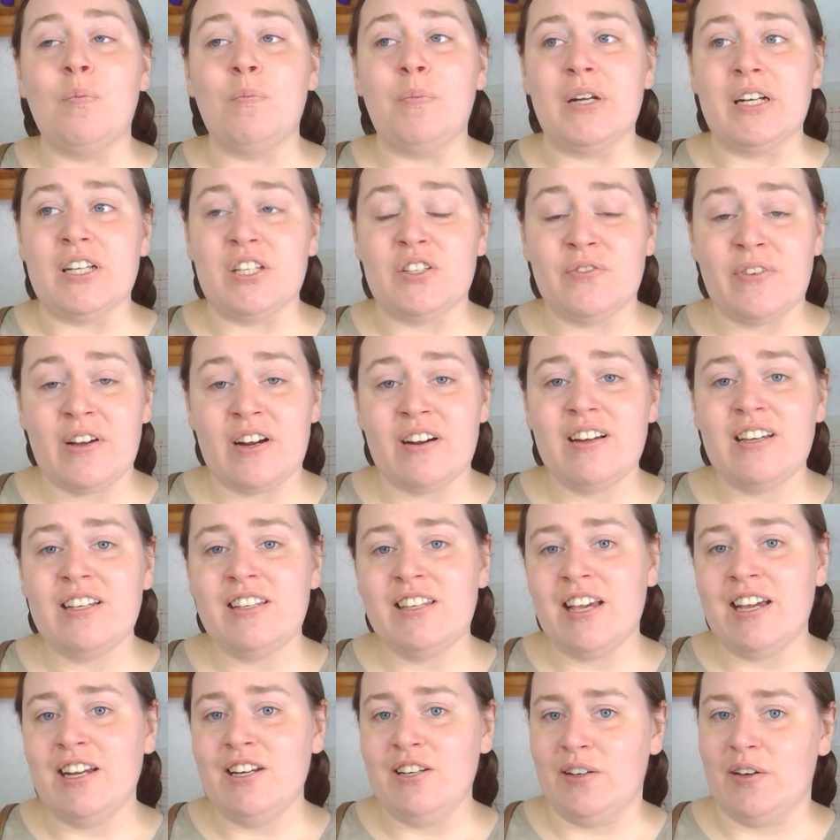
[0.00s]
But as far
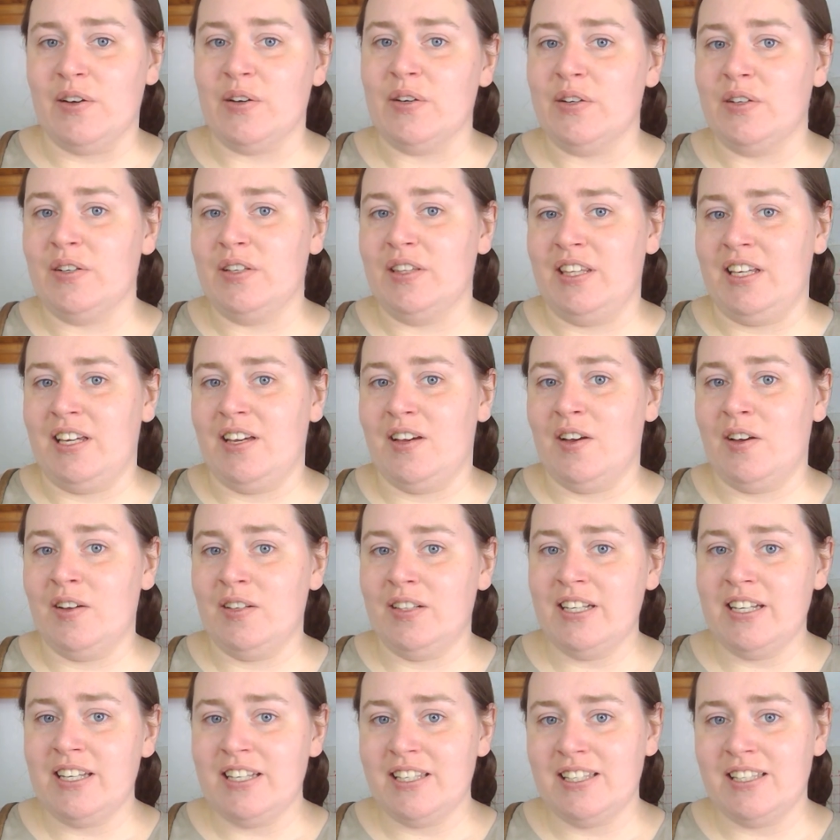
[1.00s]
as I know, the
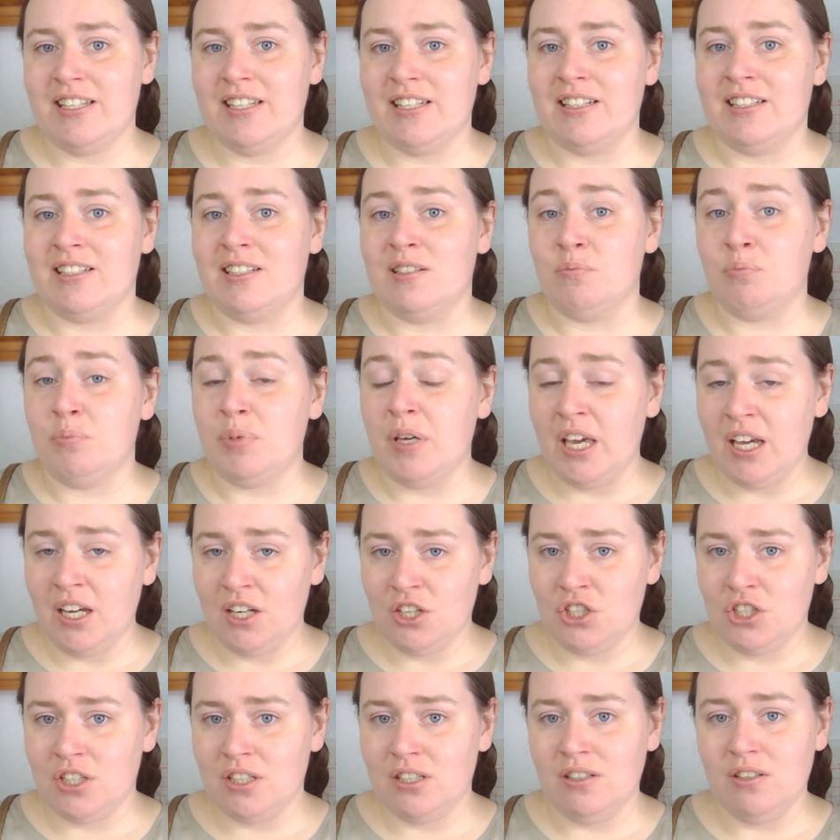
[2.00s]
earliest
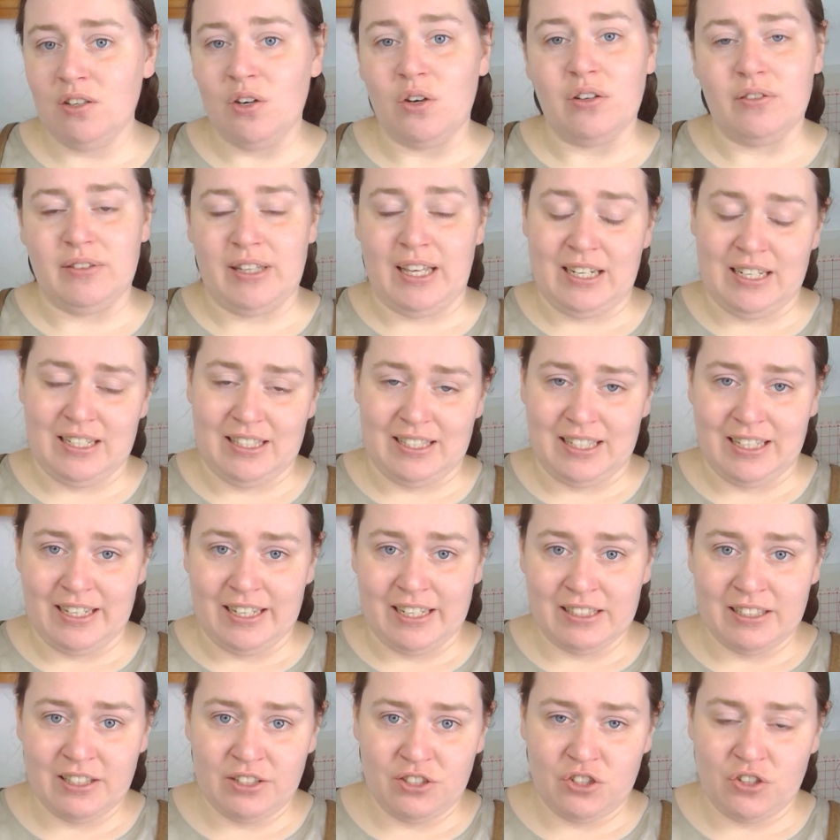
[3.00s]
depiction, that is an
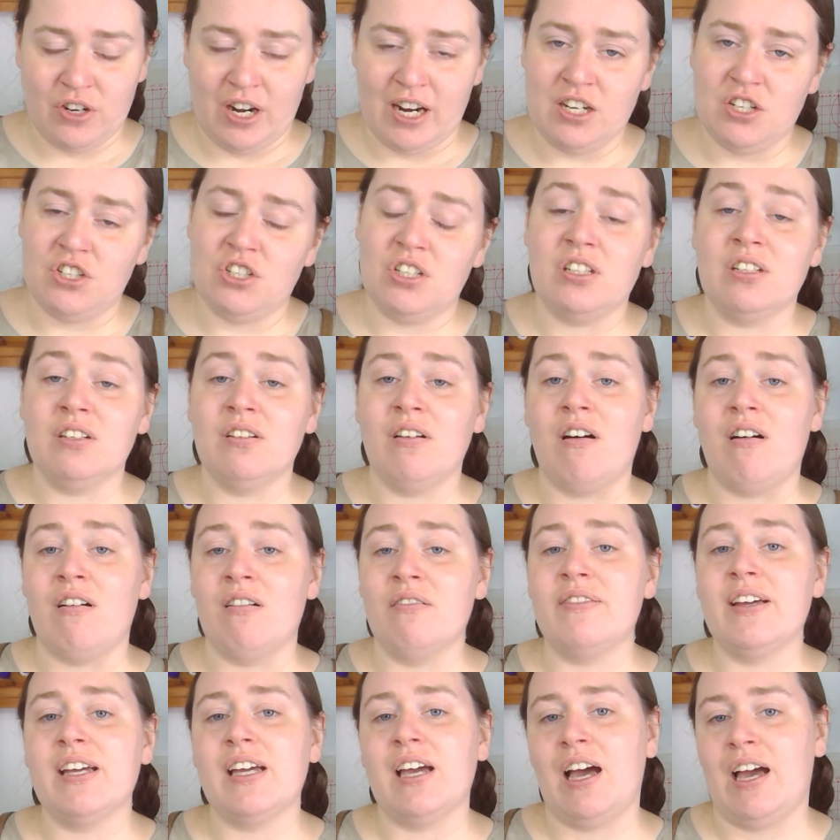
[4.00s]
illustration
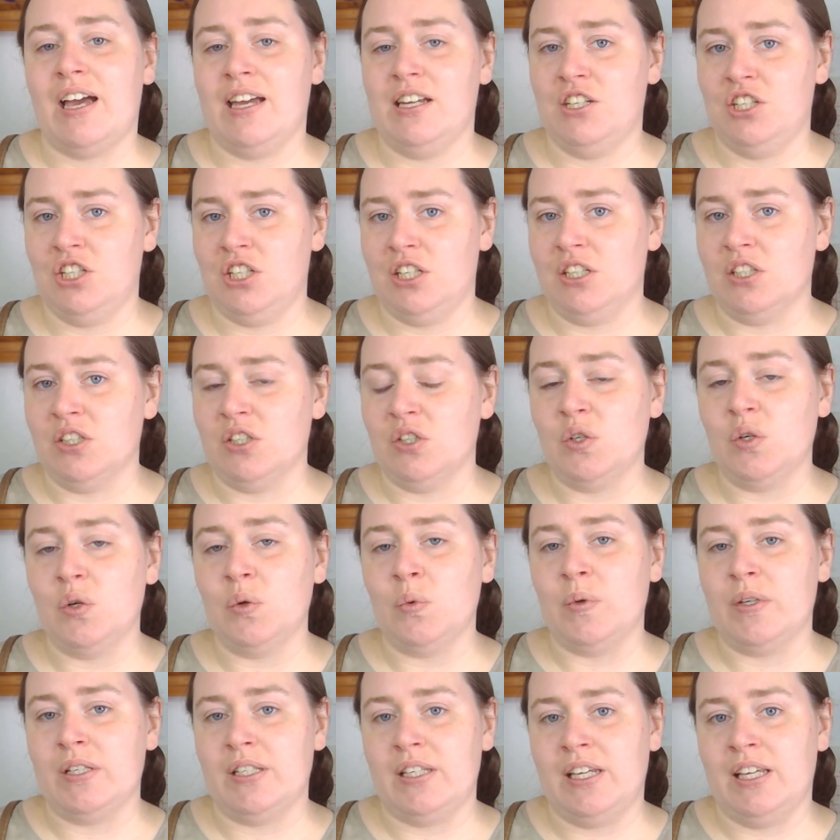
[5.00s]
of a kite shield,
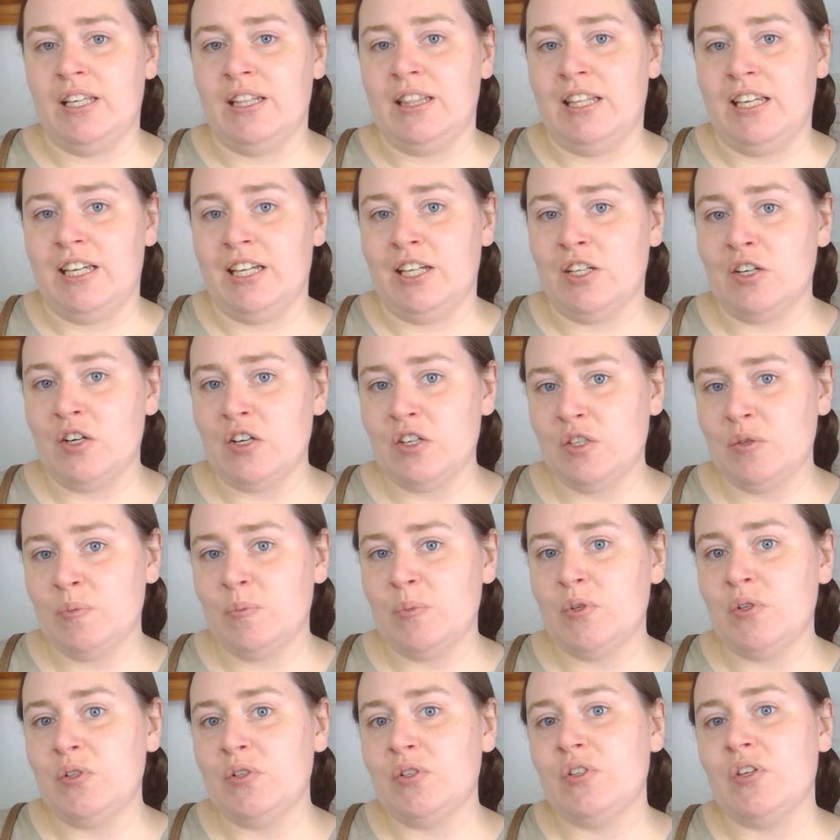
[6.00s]
was in the
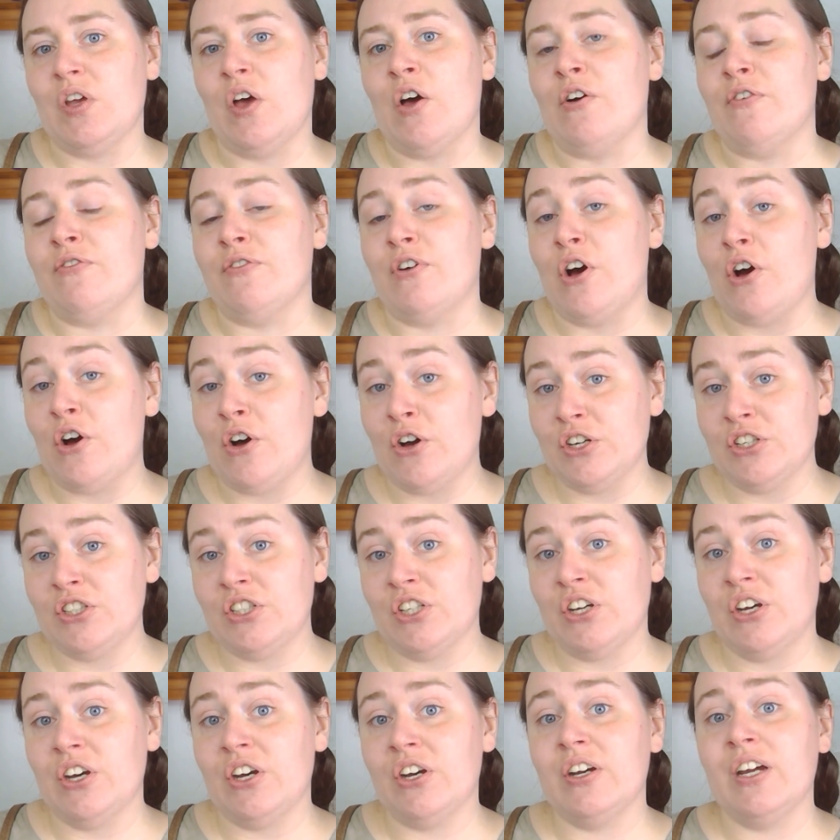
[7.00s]
Gospels of
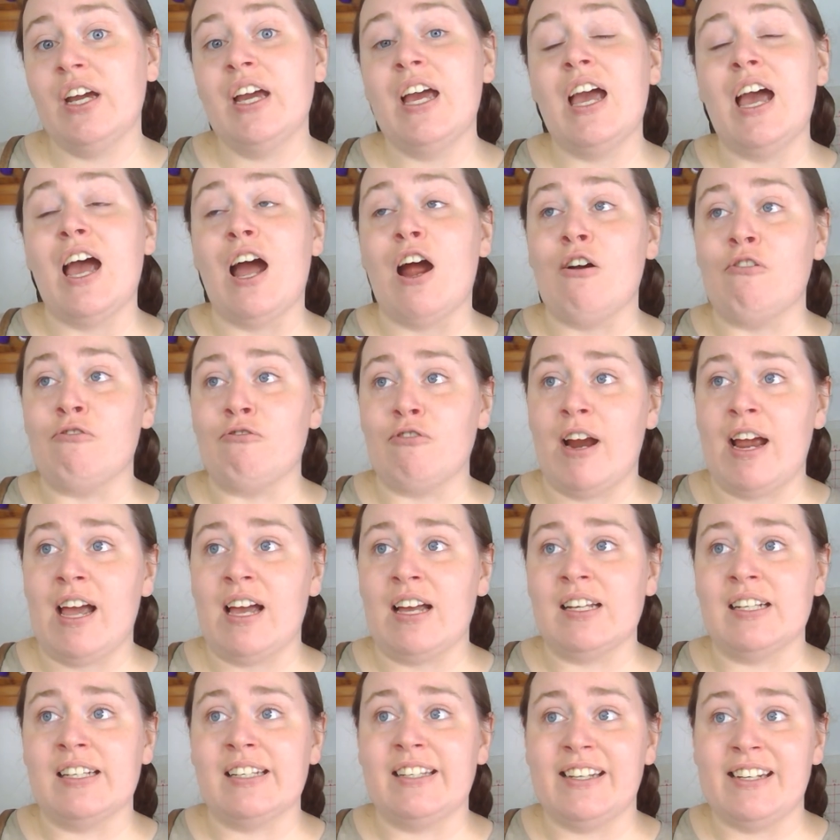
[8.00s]
Otto
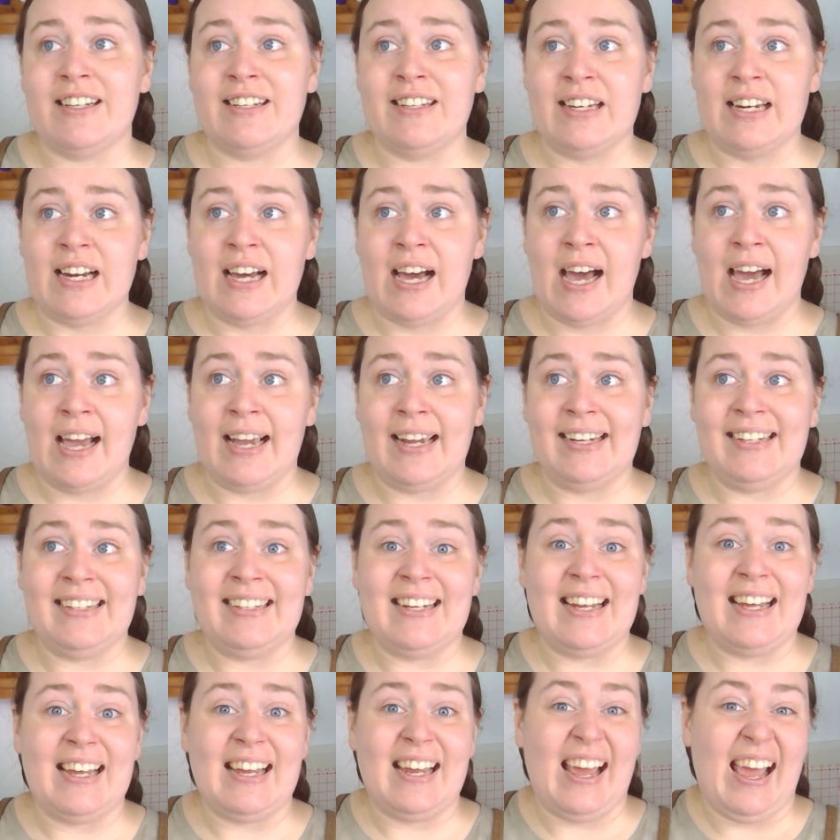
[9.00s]
around
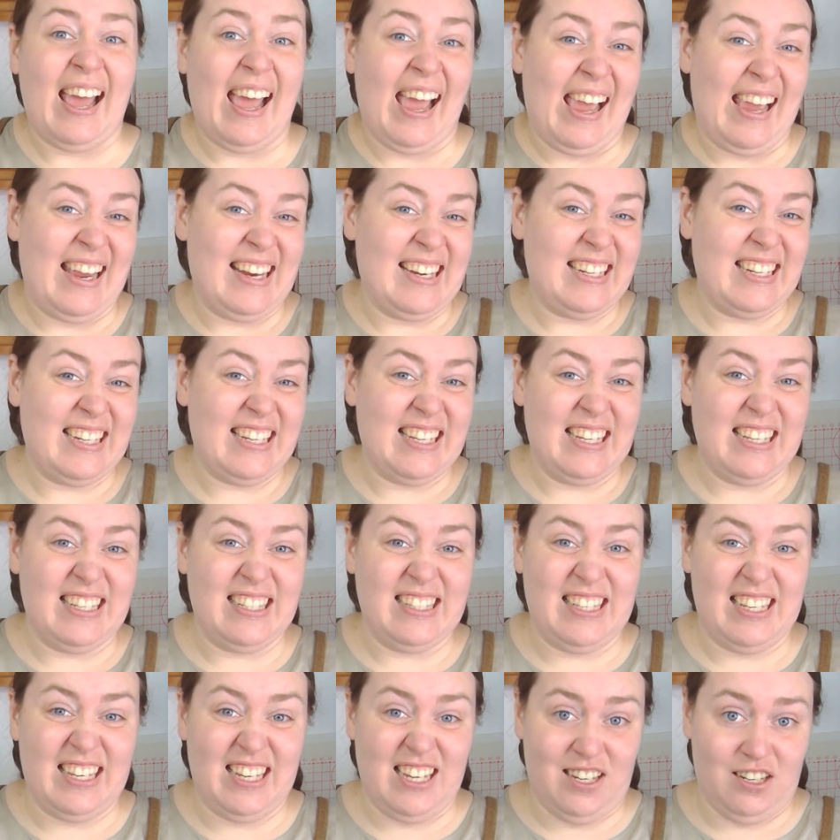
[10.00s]

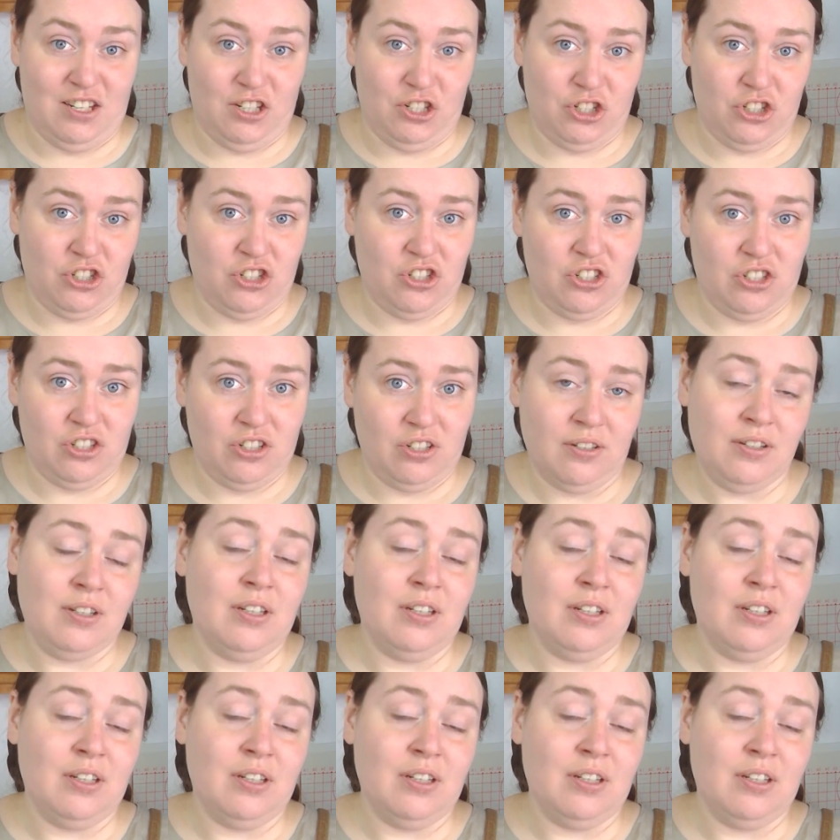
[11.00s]
980s-ish.